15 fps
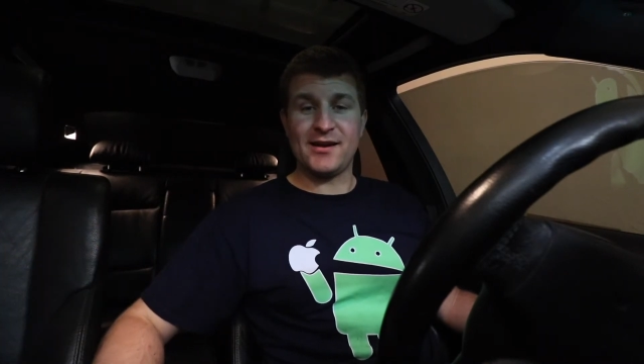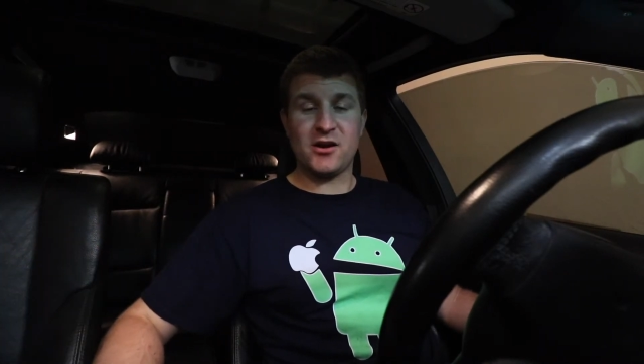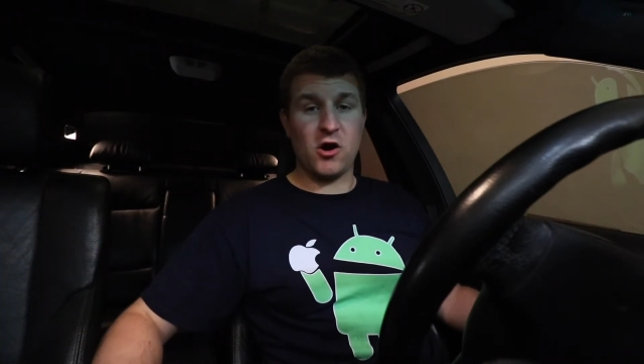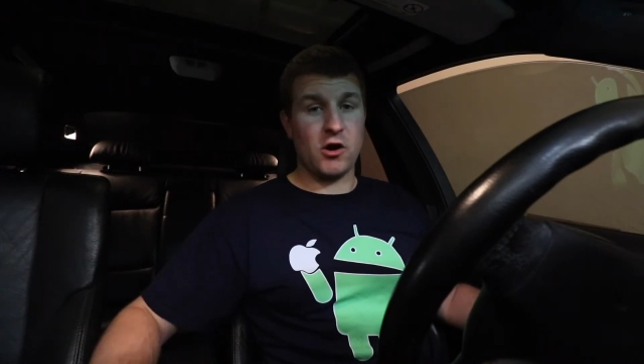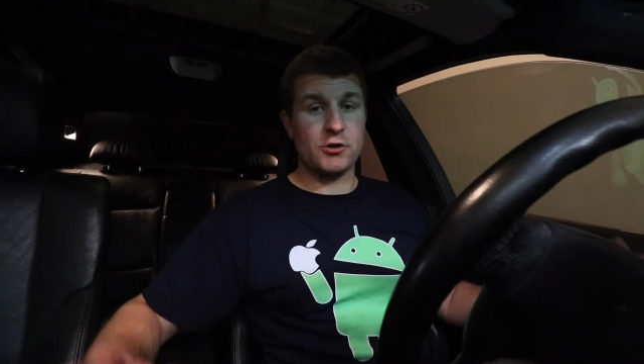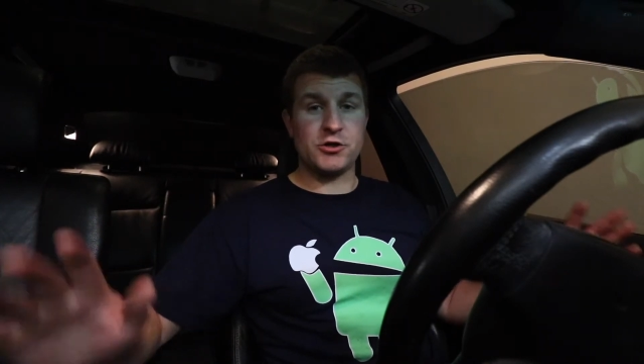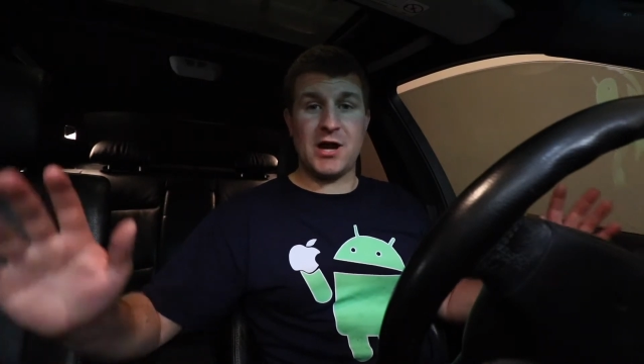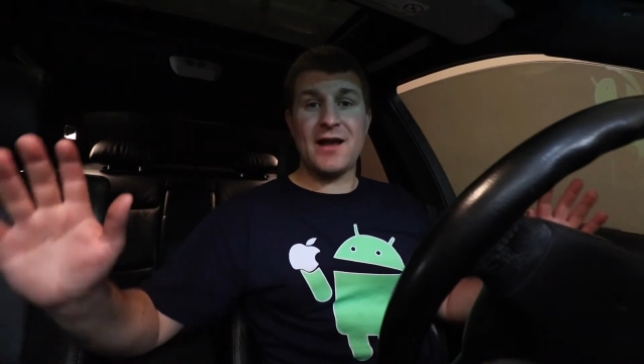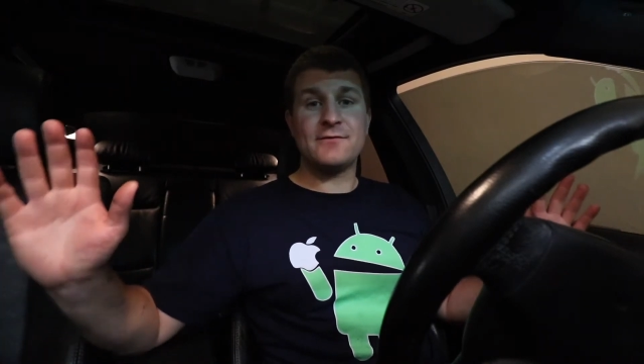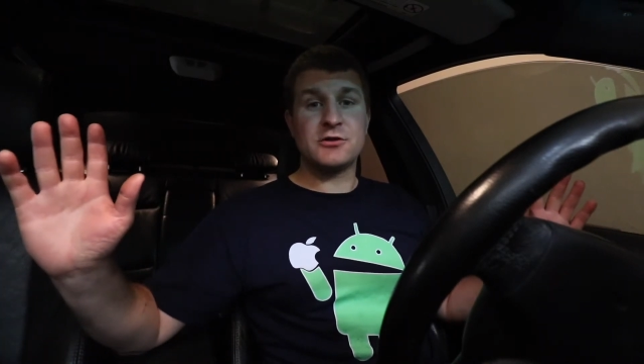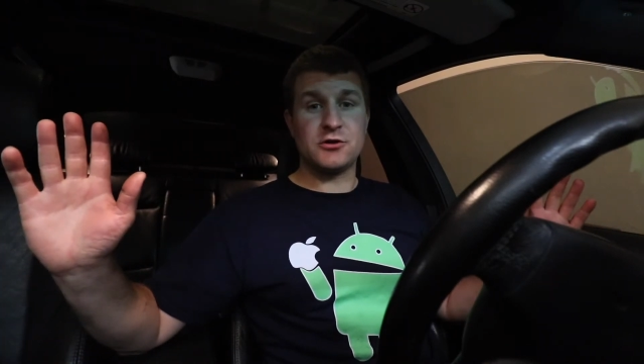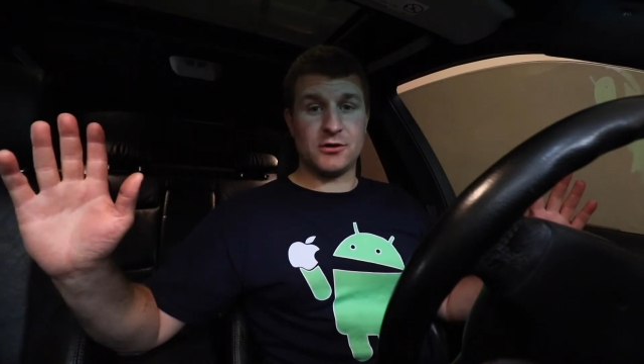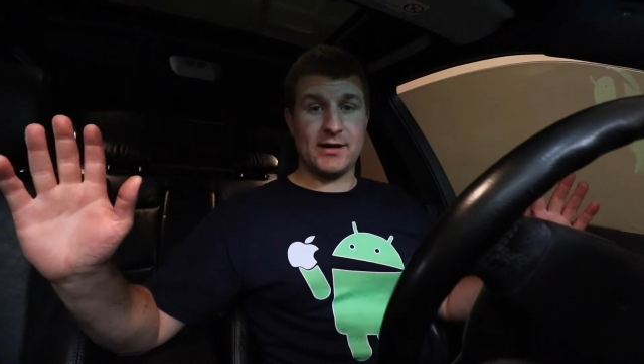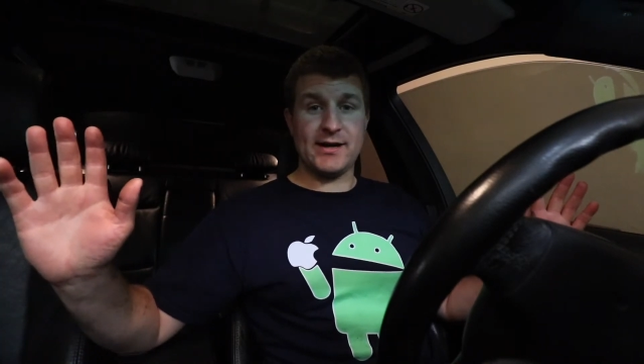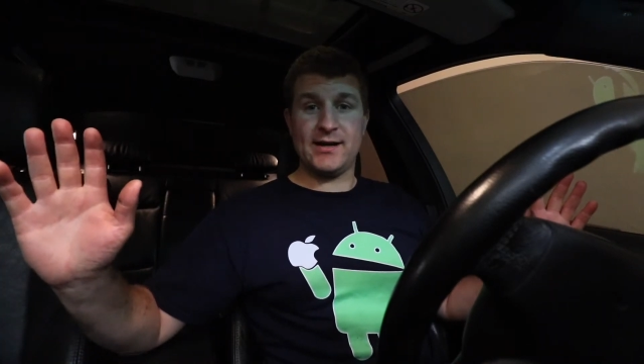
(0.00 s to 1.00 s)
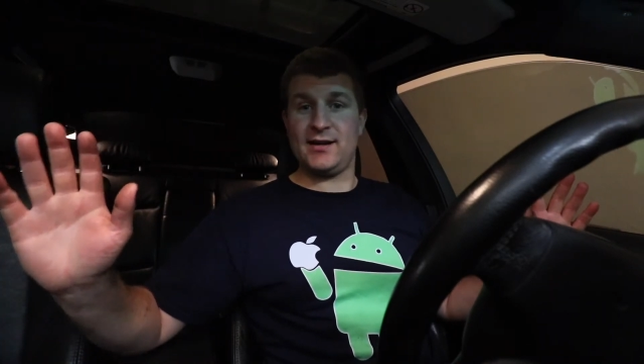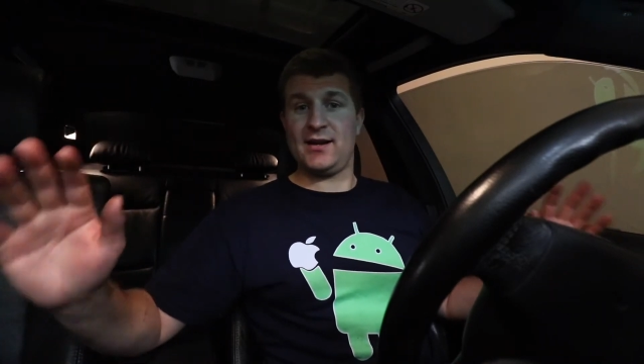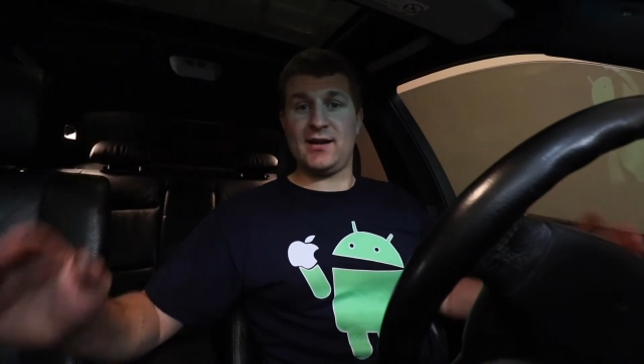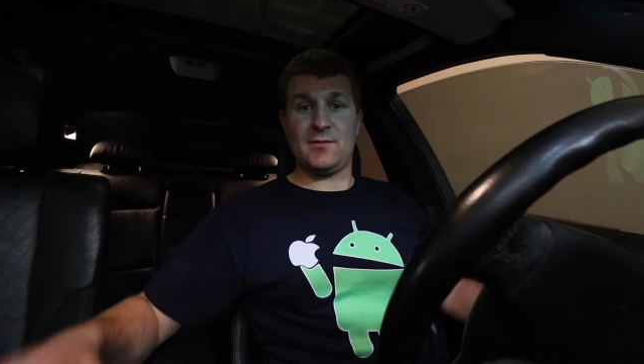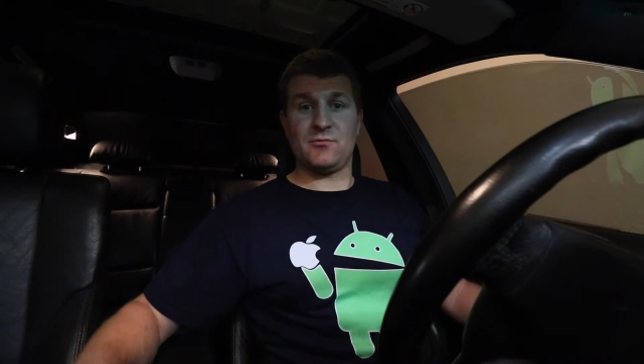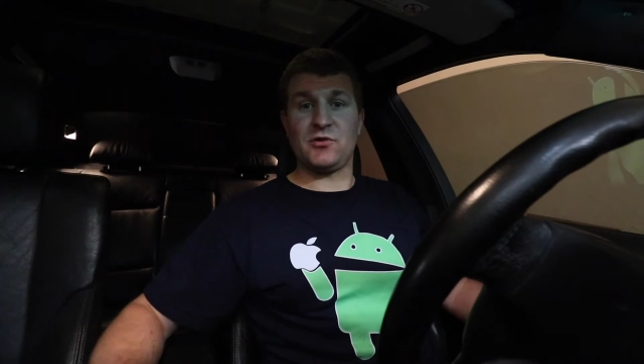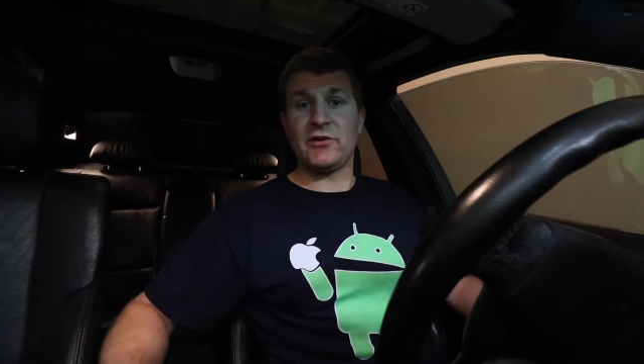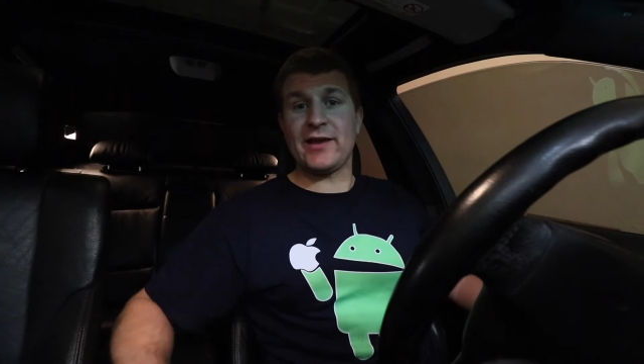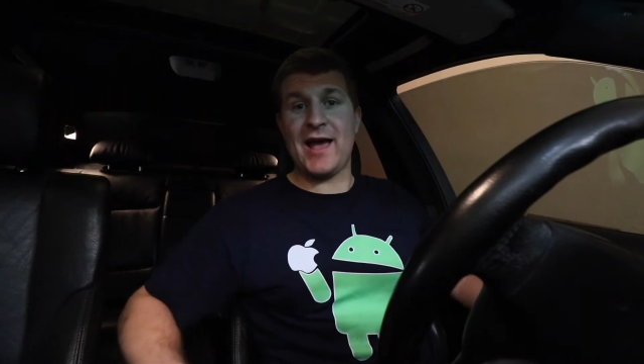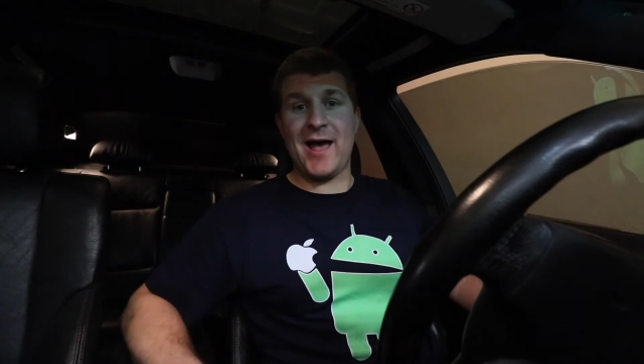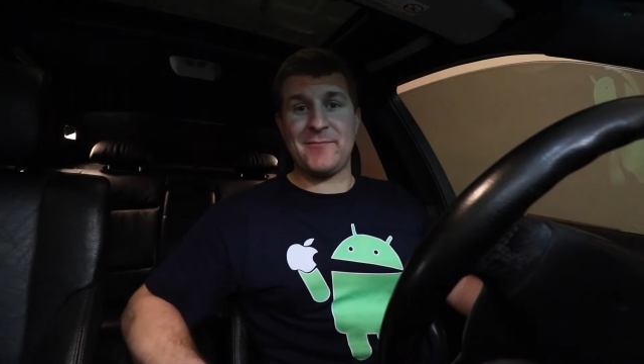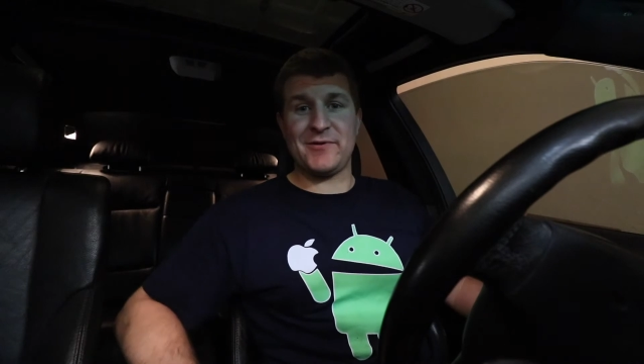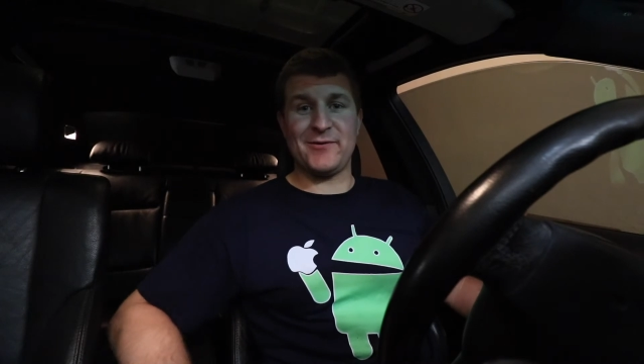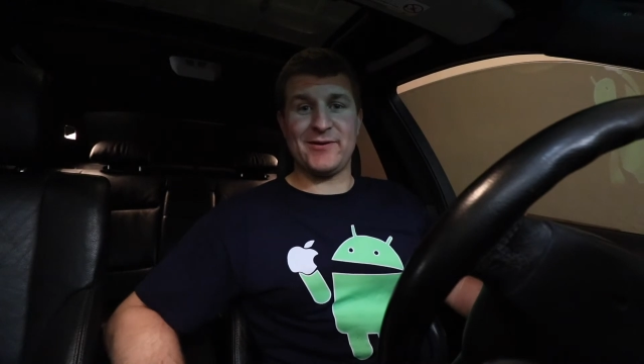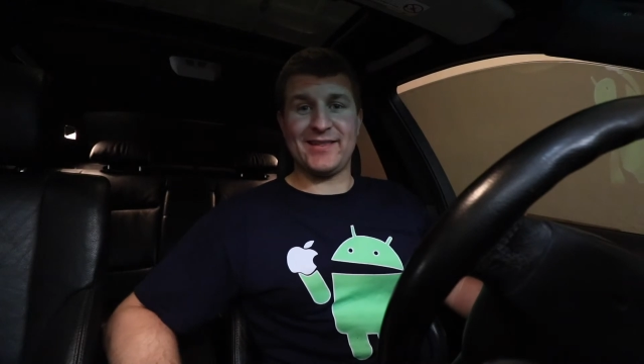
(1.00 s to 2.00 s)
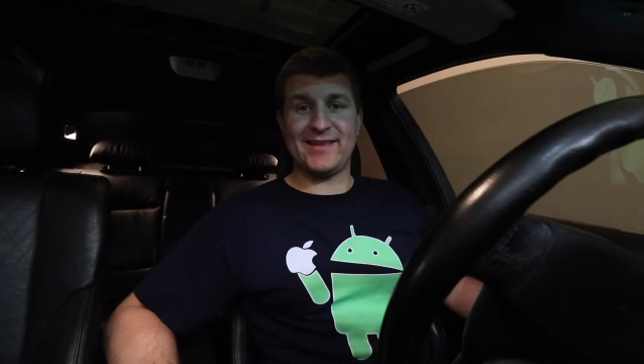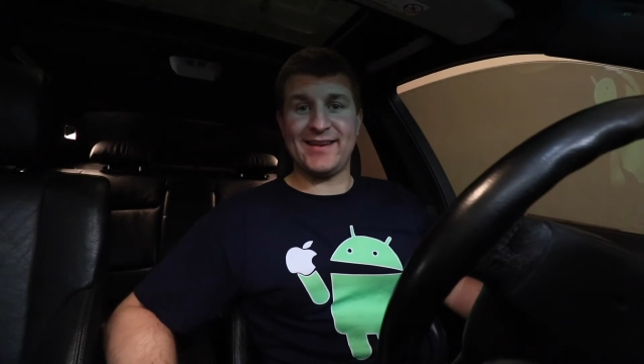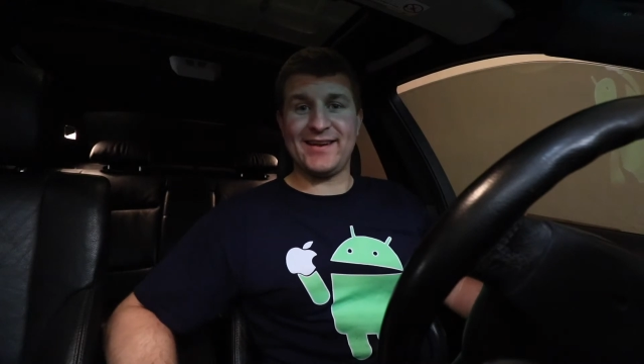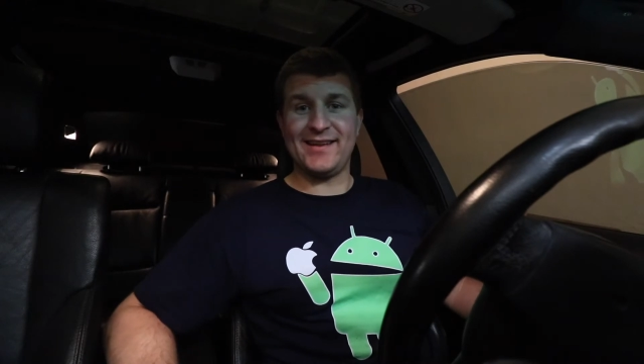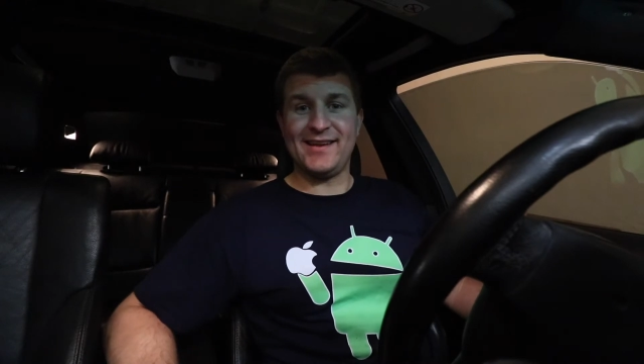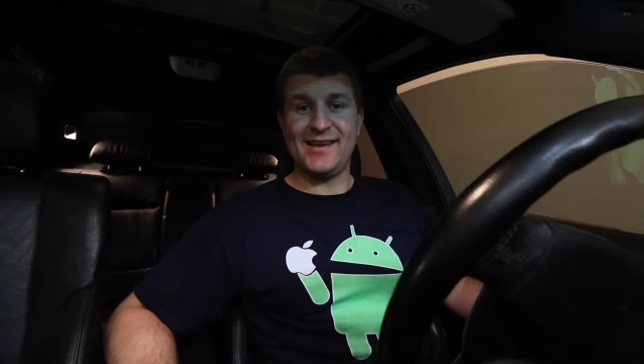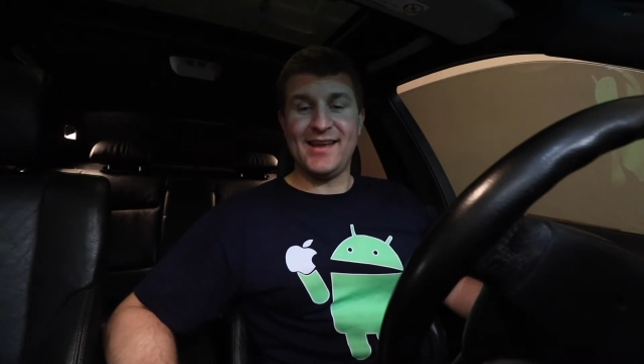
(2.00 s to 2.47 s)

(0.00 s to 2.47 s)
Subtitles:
Car drives great and I'm really happy with it.